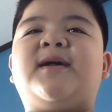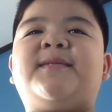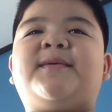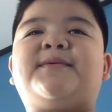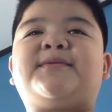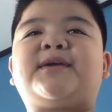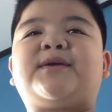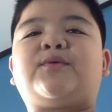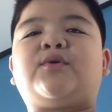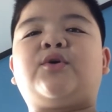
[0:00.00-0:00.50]

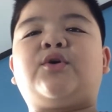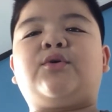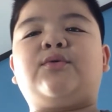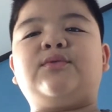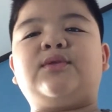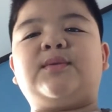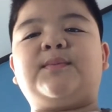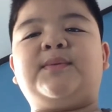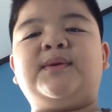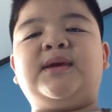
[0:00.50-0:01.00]
that there will
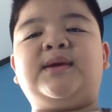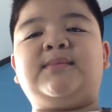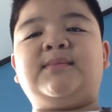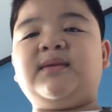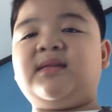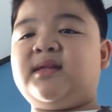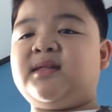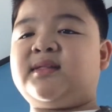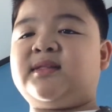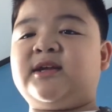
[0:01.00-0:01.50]
only be a
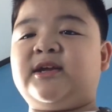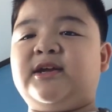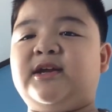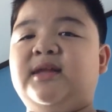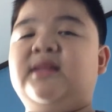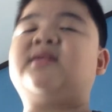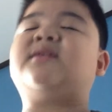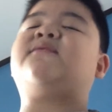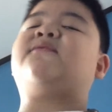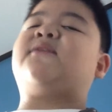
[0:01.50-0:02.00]

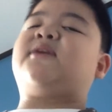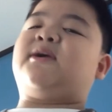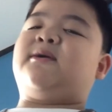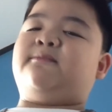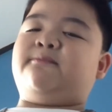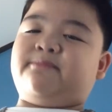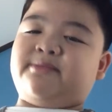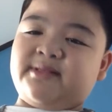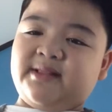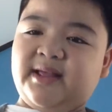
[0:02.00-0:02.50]
miniseries of
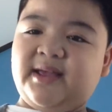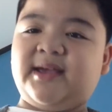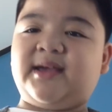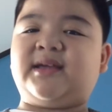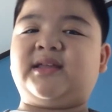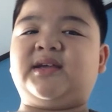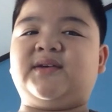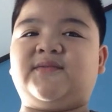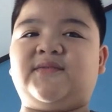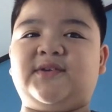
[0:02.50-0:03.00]
him
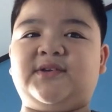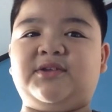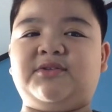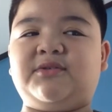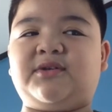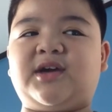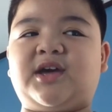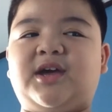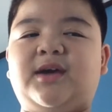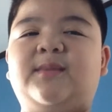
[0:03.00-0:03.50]
playing the
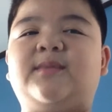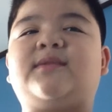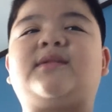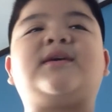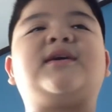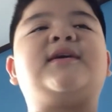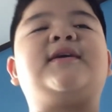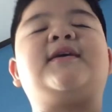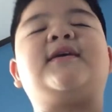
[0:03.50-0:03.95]
video games.